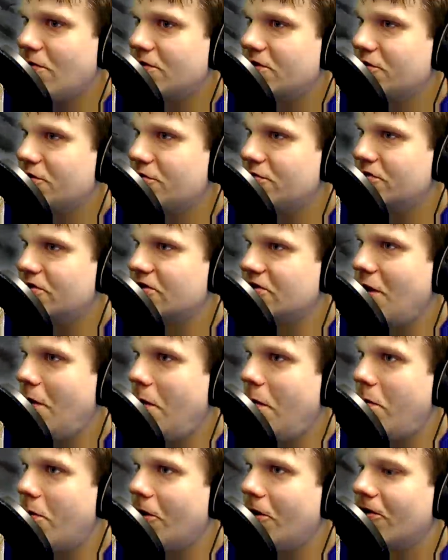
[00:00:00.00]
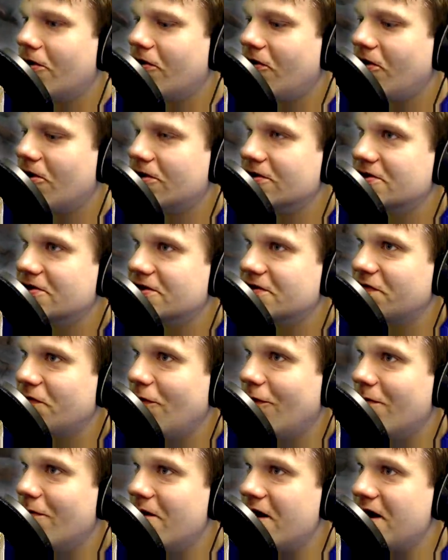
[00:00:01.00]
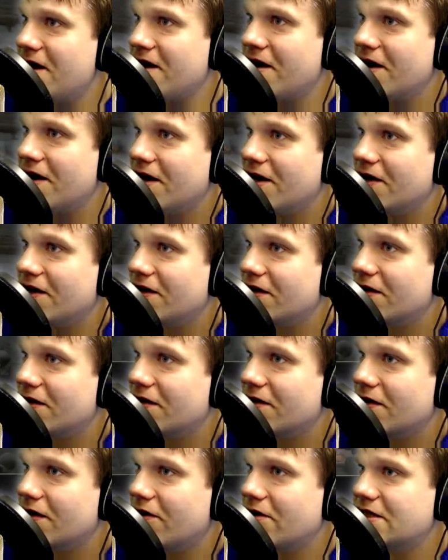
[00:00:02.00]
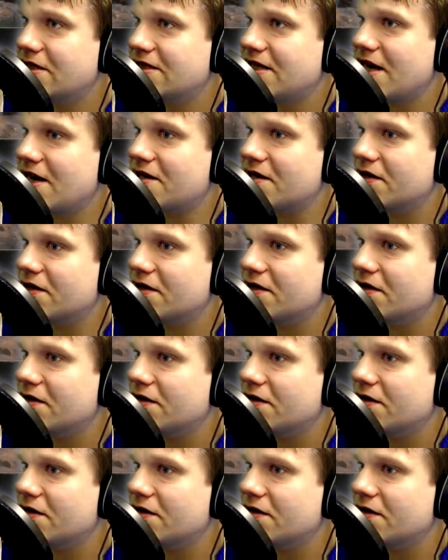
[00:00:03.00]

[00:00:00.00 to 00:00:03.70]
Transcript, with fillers: the hell did you stumble across for me? I was dead.